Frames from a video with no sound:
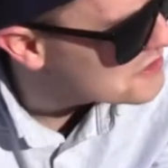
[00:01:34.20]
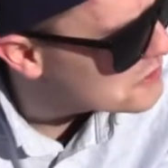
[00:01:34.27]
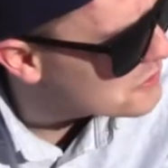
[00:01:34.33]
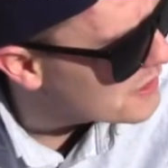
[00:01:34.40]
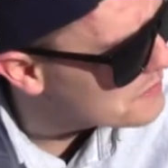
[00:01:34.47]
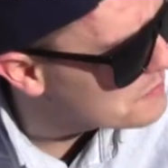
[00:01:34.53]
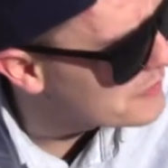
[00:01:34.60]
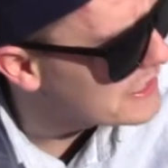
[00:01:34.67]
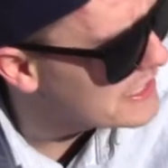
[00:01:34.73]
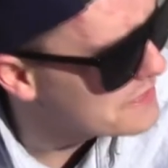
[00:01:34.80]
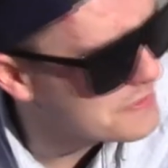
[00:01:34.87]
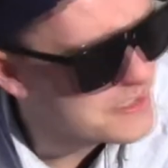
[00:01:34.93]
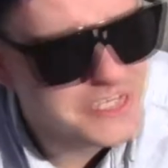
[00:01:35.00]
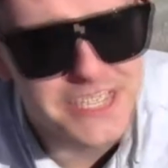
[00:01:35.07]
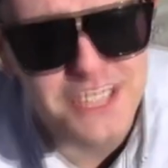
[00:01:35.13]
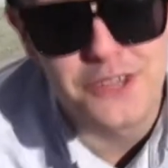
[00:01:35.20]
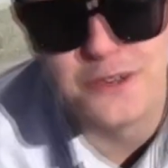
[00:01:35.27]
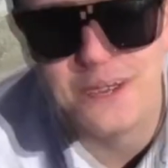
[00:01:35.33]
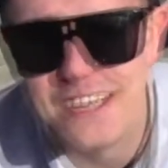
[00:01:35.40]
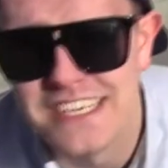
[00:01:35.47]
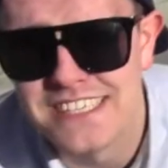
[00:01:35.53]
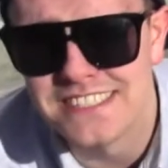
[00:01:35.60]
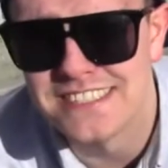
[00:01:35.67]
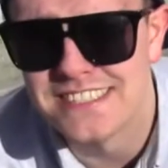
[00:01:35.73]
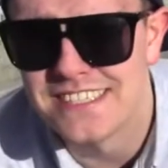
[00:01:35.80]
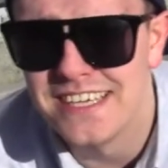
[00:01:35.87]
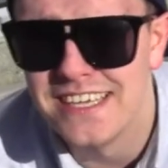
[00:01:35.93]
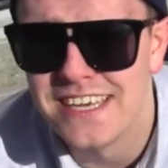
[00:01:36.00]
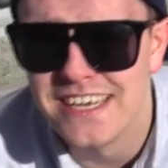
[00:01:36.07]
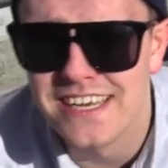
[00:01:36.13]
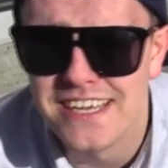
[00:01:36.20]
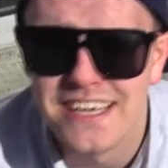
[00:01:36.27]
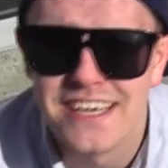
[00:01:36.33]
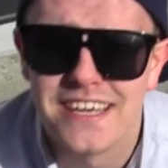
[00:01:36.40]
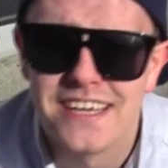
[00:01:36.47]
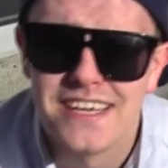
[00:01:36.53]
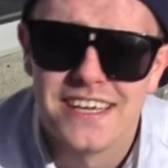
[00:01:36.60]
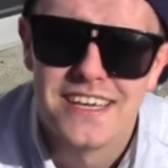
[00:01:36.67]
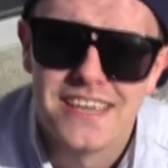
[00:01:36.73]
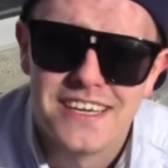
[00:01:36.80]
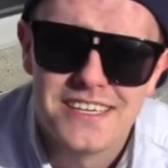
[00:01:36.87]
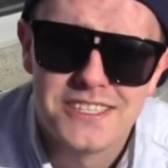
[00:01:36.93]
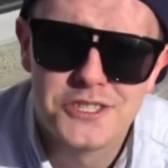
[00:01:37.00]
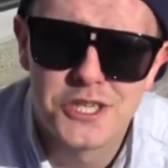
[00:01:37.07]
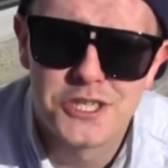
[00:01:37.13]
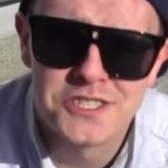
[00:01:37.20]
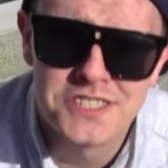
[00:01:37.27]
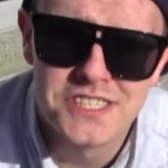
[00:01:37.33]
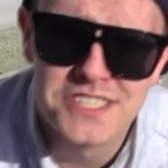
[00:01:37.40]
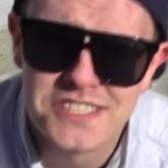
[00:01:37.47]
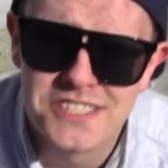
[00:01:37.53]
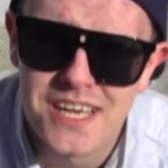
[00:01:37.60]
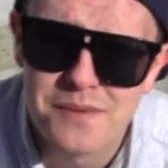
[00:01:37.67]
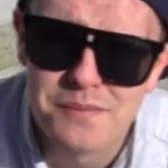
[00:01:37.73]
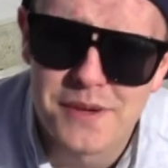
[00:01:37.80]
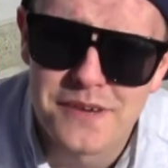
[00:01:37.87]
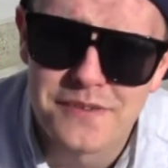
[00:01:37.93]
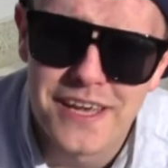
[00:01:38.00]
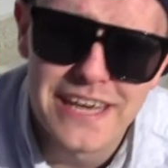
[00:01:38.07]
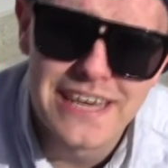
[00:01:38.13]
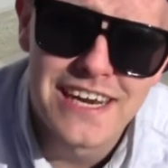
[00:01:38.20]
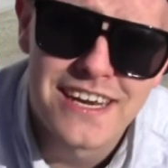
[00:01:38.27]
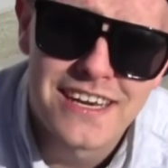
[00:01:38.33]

so I believe in the goodness and uh, justice shall prevail.